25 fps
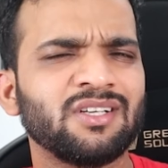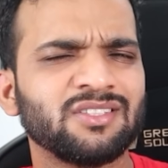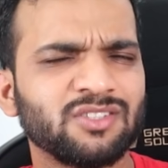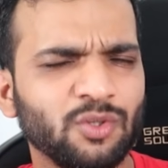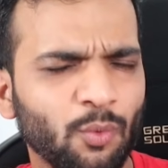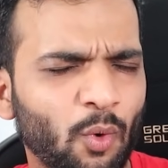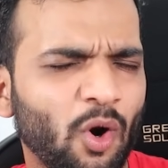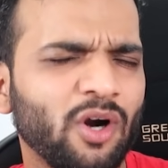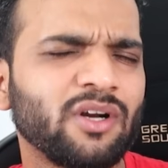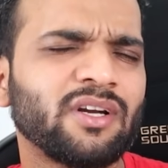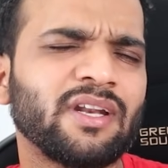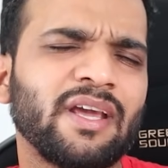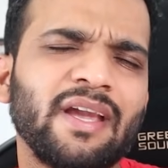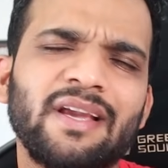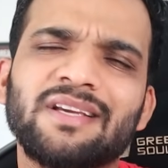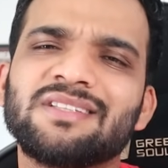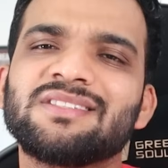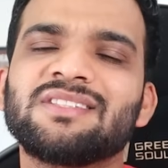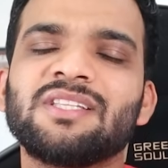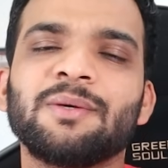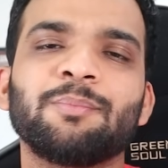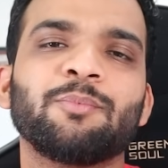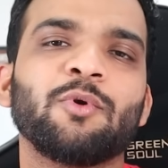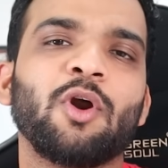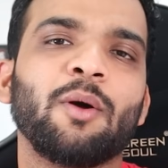So what
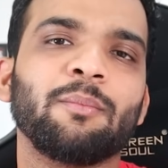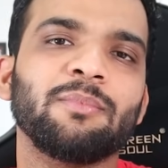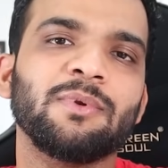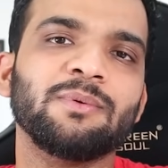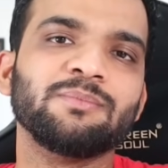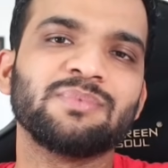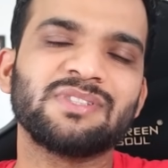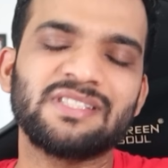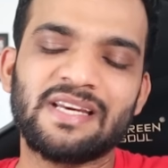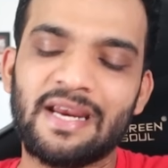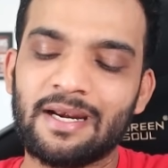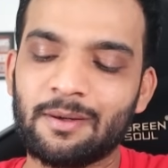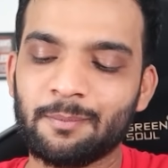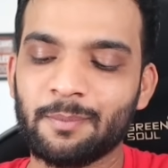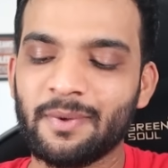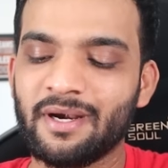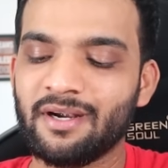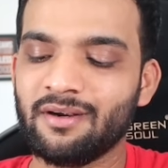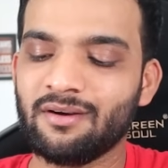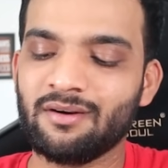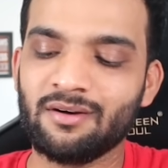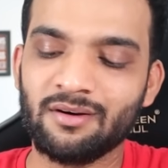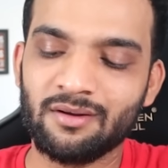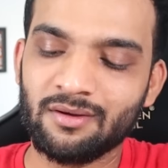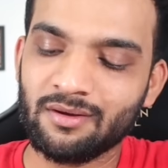is the problem
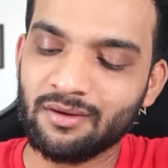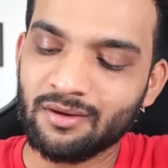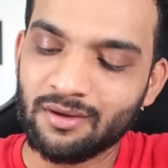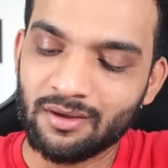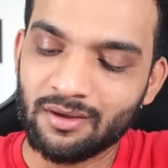statement?